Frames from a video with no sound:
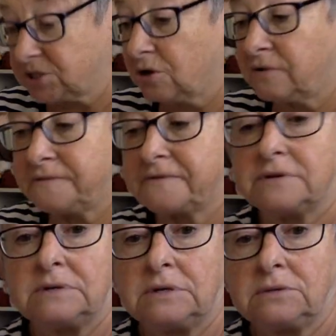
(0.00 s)
of
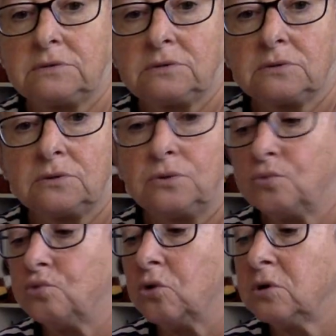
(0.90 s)

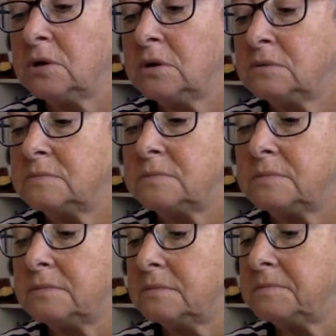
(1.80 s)
wool,
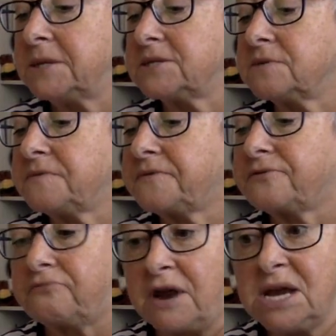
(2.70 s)
bits of
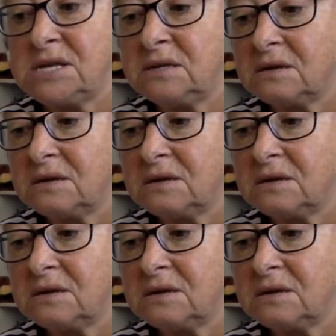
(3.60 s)
thread.